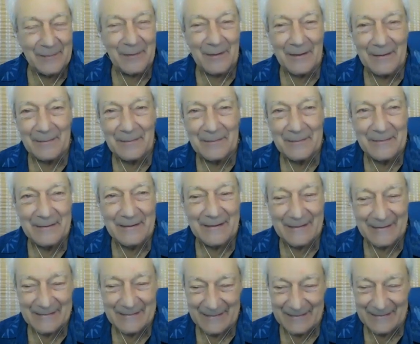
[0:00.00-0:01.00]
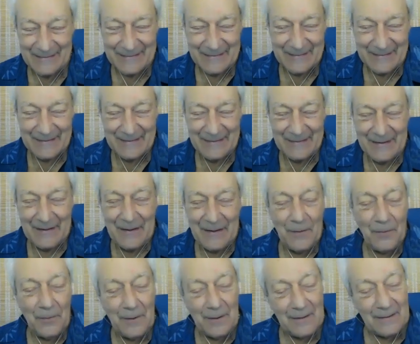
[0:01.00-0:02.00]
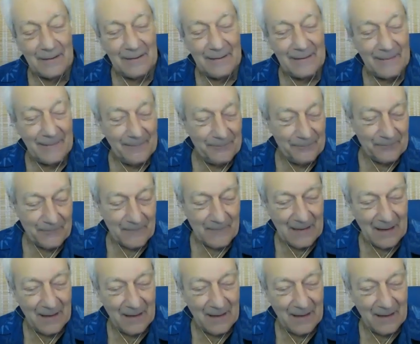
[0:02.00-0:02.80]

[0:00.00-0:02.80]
No problem here. So, well, um,